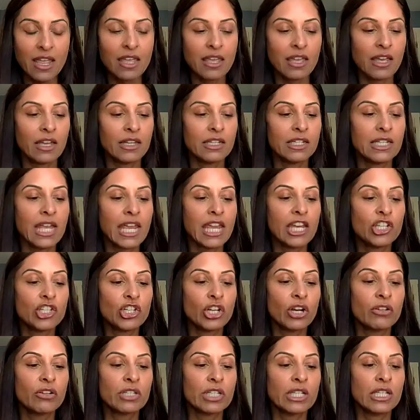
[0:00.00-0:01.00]
and
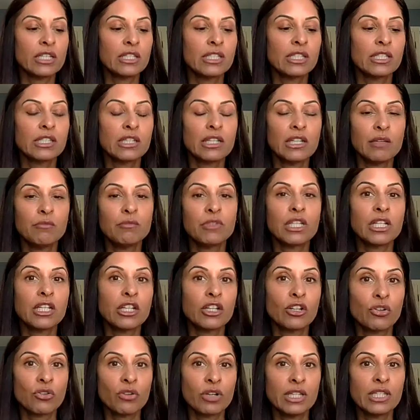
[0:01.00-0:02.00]
HRT seemed to
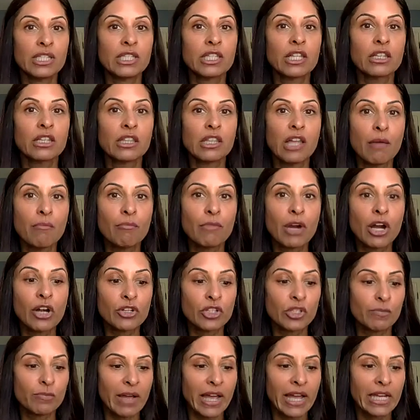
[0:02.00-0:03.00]
increase the lumbar
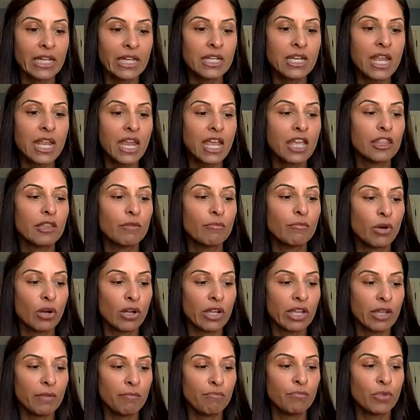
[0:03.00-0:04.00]
spine and the
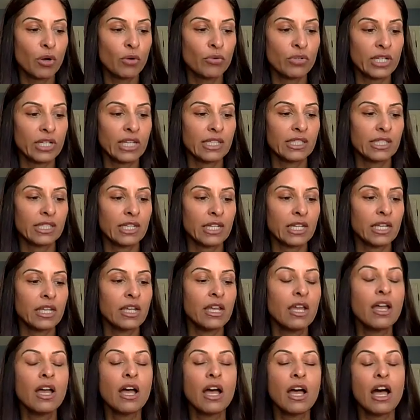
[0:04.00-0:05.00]
hip bone density
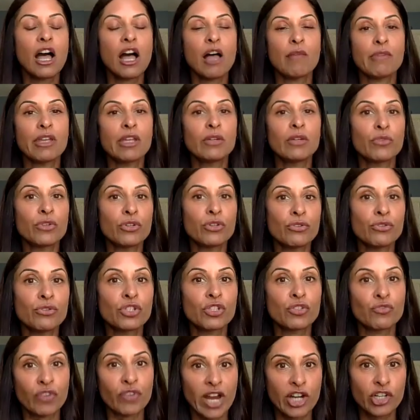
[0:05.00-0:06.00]
and
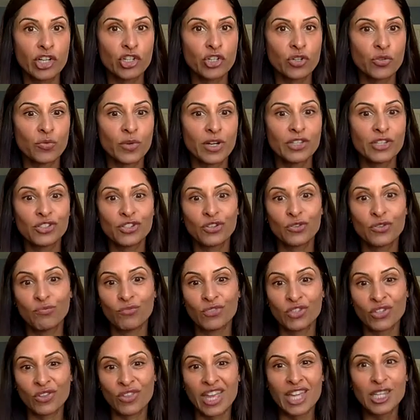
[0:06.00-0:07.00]
reduce fracture risk.
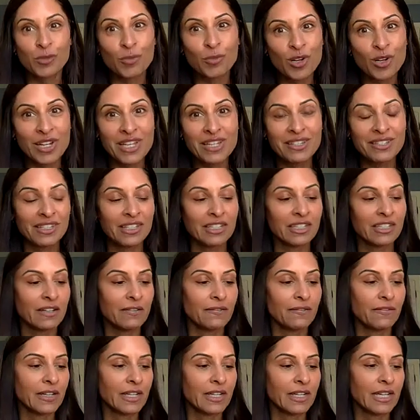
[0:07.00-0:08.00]
So that's pretty
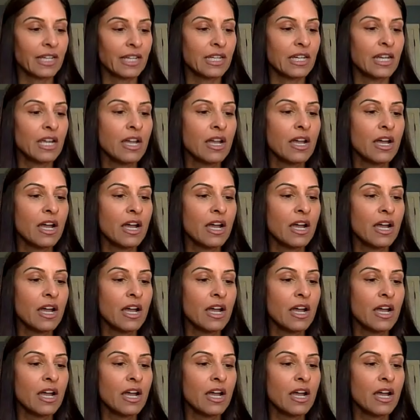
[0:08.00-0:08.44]
significant.